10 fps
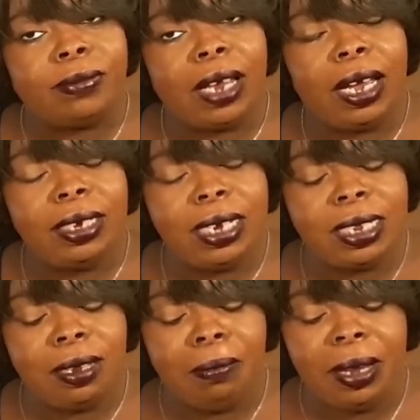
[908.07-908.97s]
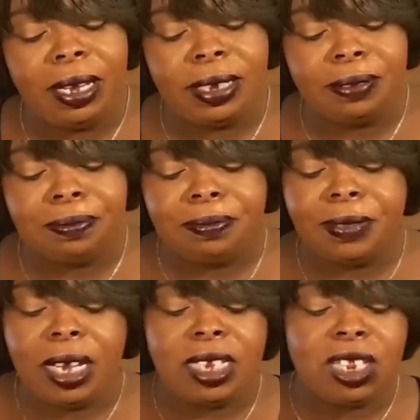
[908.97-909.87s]
Ain't that some mess?
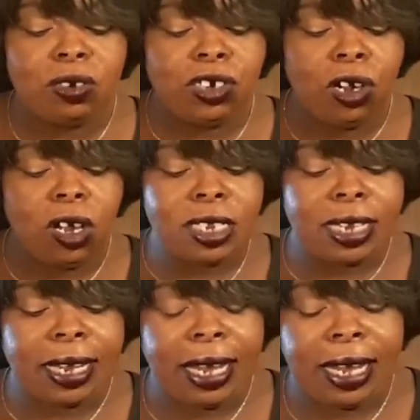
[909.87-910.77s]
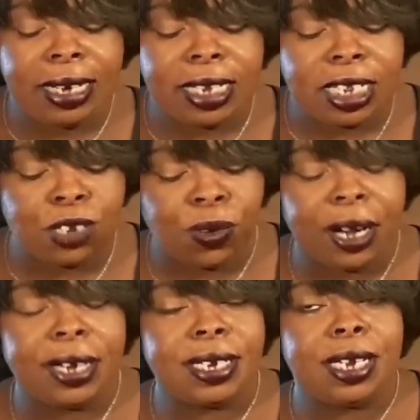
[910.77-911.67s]
So Charles and Candace is
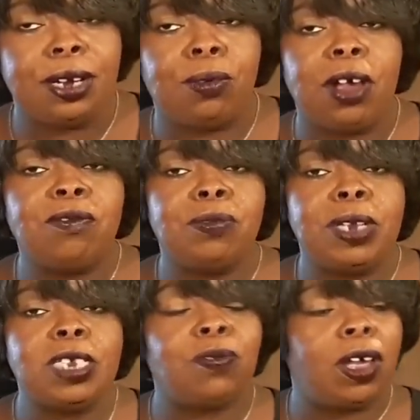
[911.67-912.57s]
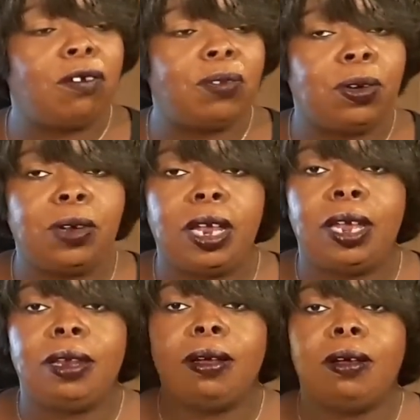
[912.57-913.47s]
ready to get away from these fake phony
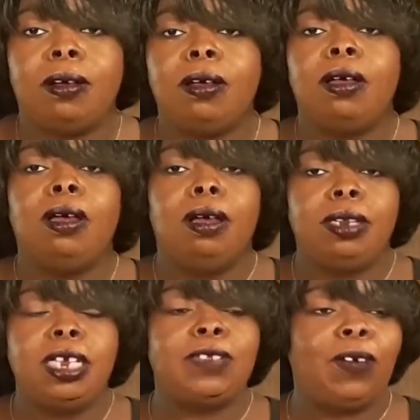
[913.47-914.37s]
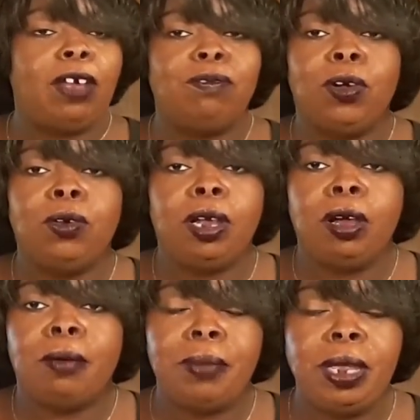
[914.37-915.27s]
and uh these fake phony
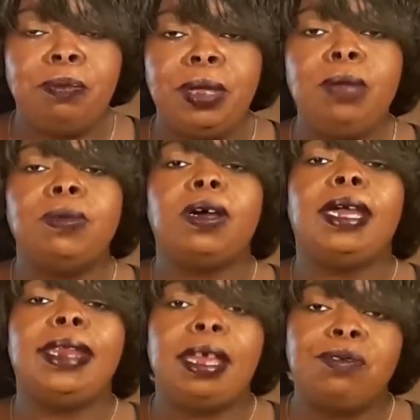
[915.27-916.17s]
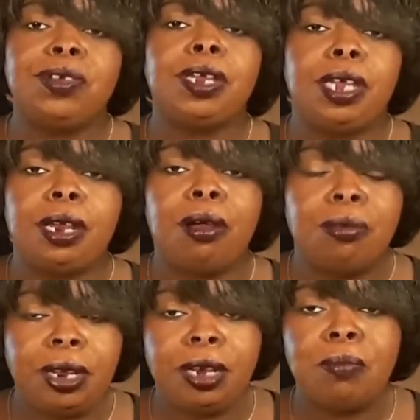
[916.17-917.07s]
uh, pink people, and they finna get
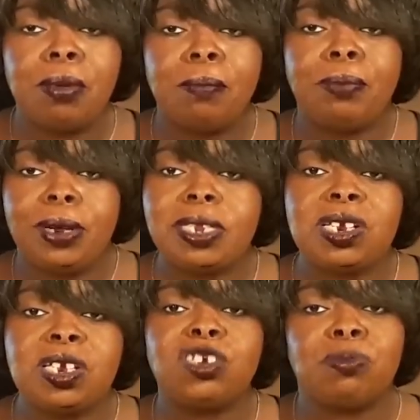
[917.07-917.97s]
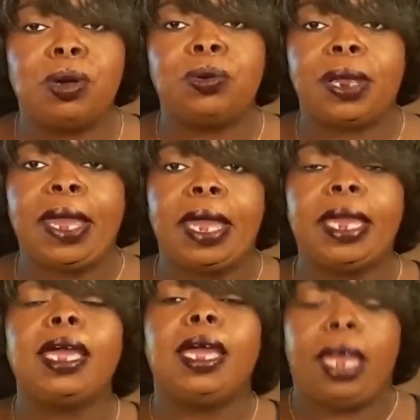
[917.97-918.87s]
on in the presidential
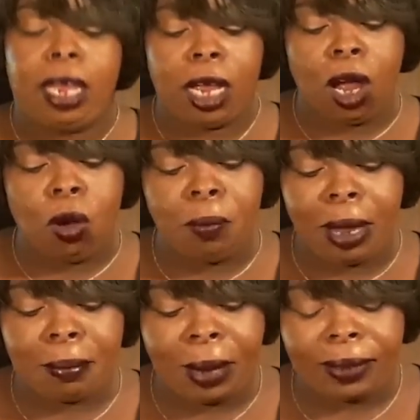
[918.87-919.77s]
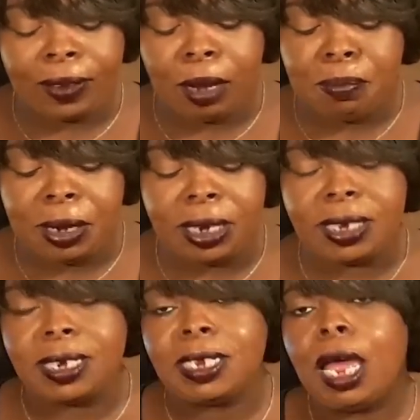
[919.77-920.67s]
motorcade and go on back about their
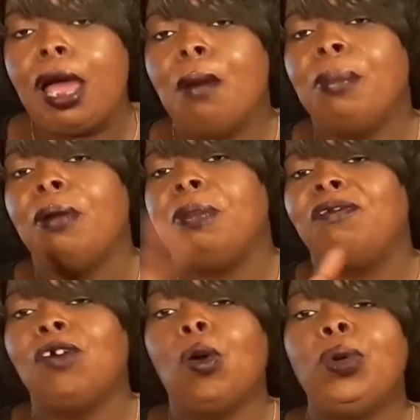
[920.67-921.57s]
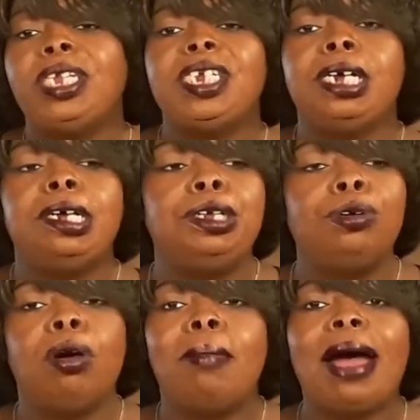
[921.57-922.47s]
business. But before we tell
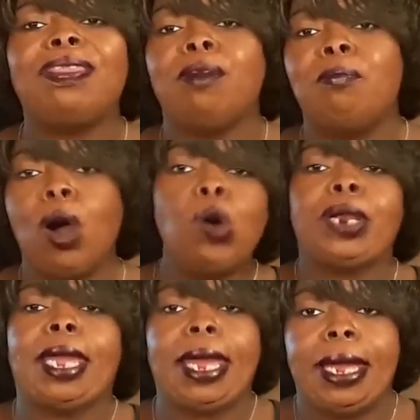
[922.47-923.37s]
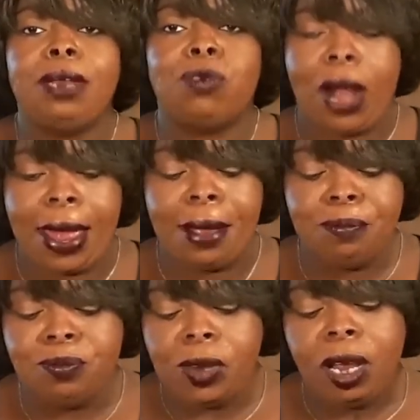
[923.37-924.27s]
you about the motorcade ride,
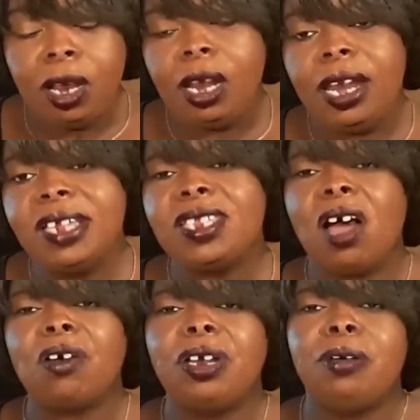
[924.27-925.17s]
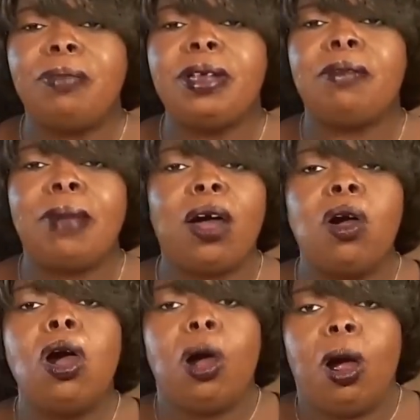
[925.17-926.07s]
let's talk a little bit
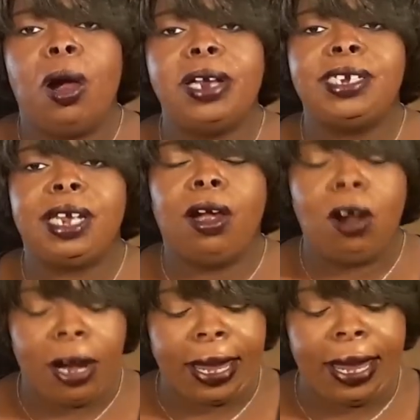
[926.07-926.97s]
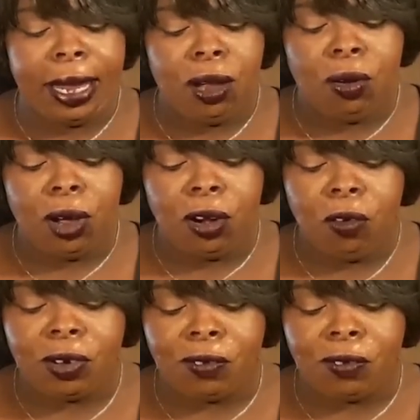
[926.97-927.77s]
about RJ, RK going over